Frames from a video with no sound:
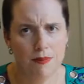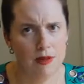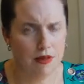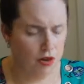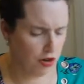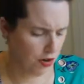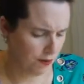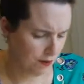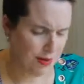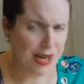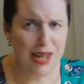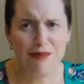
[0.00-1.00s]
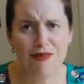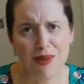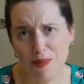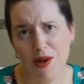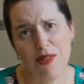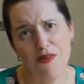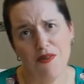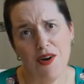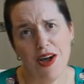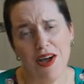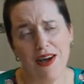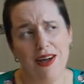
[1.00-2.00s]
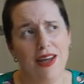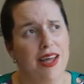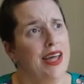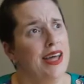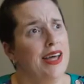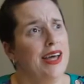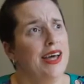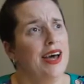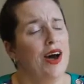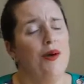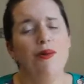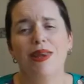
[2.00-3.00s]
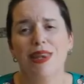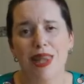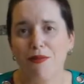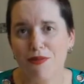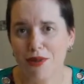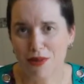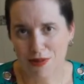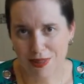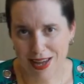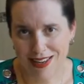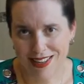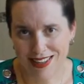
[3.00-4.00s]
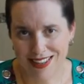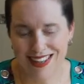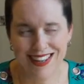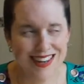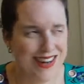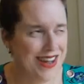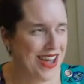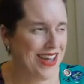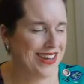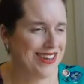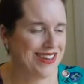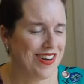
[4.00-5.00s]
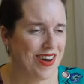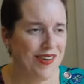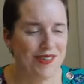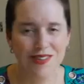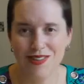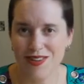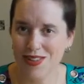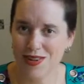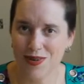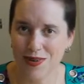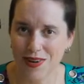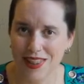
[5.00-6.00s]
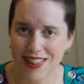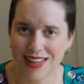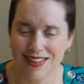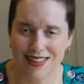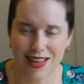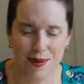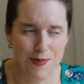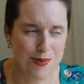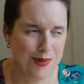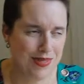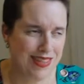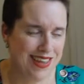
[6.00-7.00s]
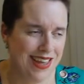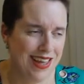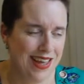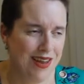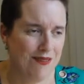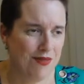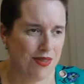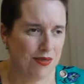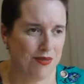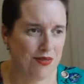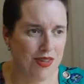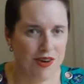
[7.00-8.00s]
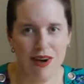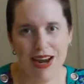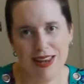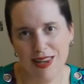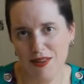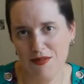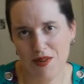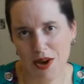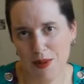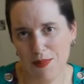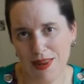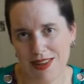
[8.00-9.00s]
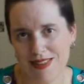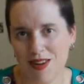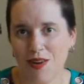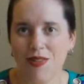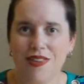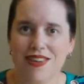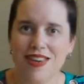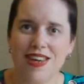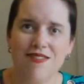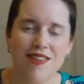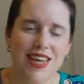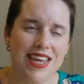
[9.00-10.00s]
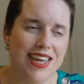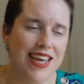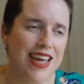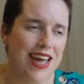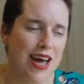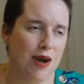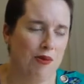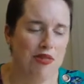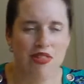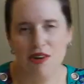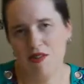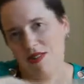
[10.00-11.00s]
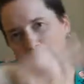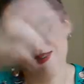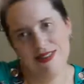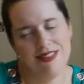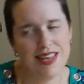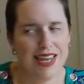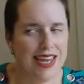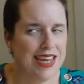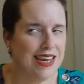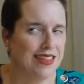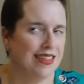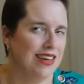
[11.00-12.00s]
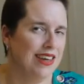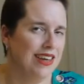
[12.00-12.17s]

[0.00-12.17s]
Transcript: it's a no-no. An evening by the fire. I would love to do that. and I will do the corny things like put the crackling fireplace on the TV with the Christmas scene and the